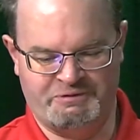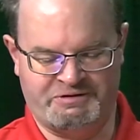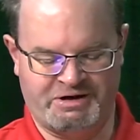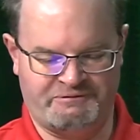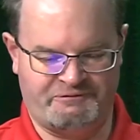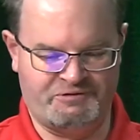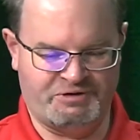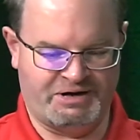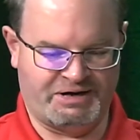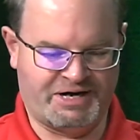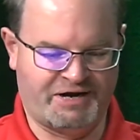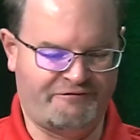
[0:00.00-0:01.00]

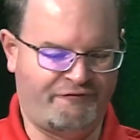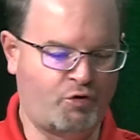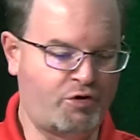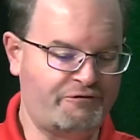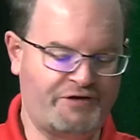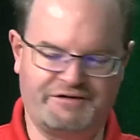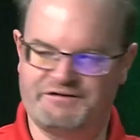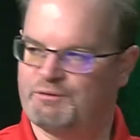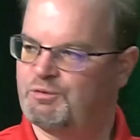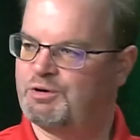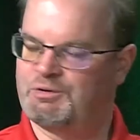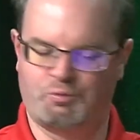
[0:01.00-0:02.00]
got kind of 4 events that
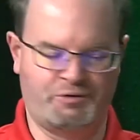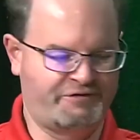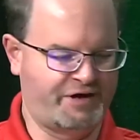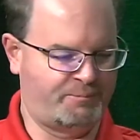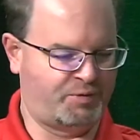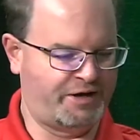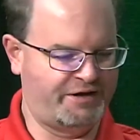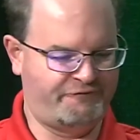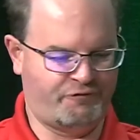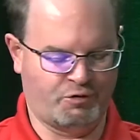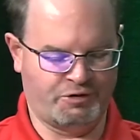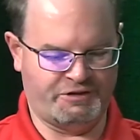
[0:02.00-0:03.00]
we've got planned
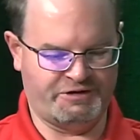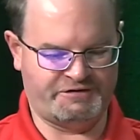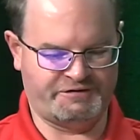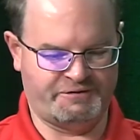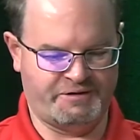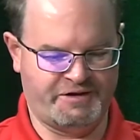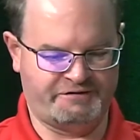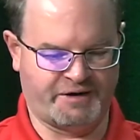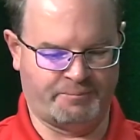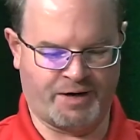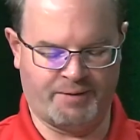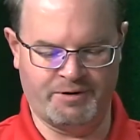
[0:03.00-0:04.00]
for this
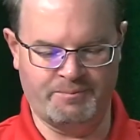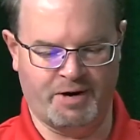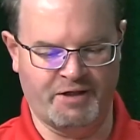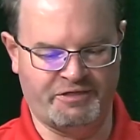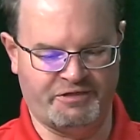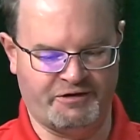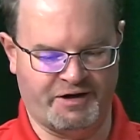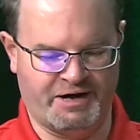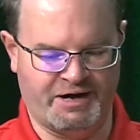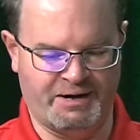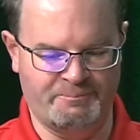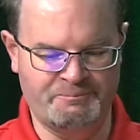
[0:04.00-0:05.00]
upcoming month.
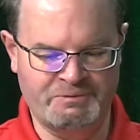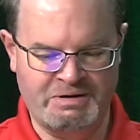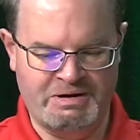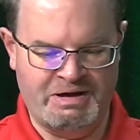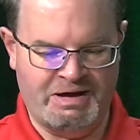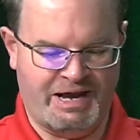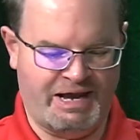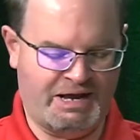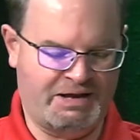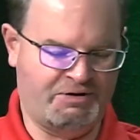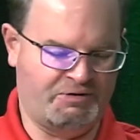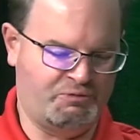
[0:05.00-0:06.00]

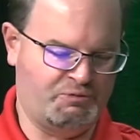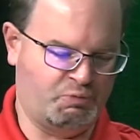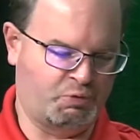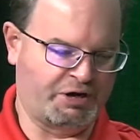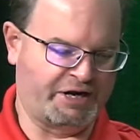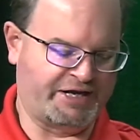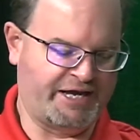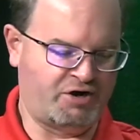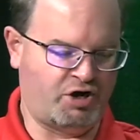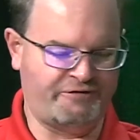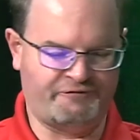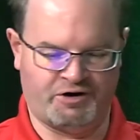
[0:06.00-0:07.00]
And we're going to kick
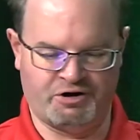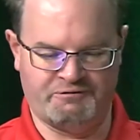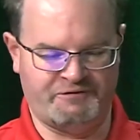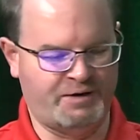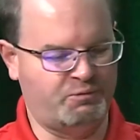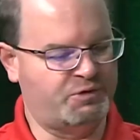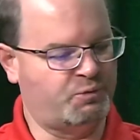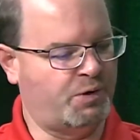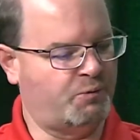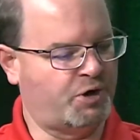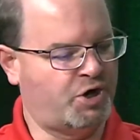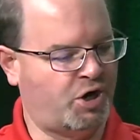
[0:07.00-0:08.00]
off our event with what
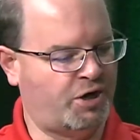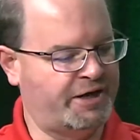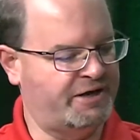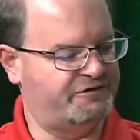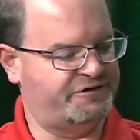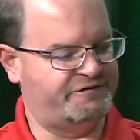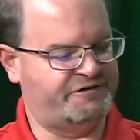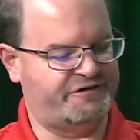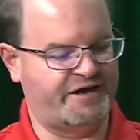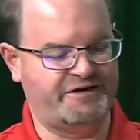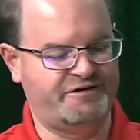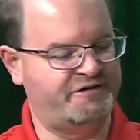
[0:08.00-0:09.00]
we're calling is
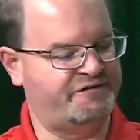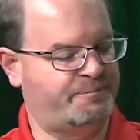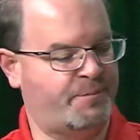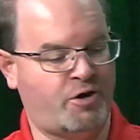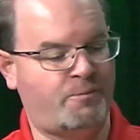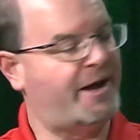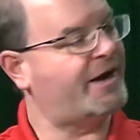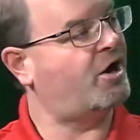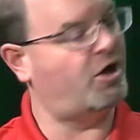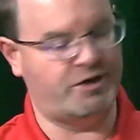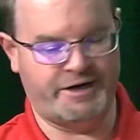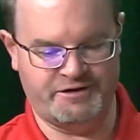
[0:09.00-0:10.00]
Santa's Merrimack
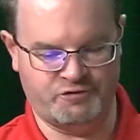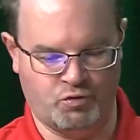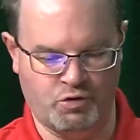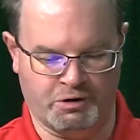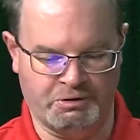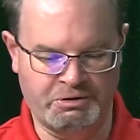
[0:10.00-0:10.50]
Holiday Tour.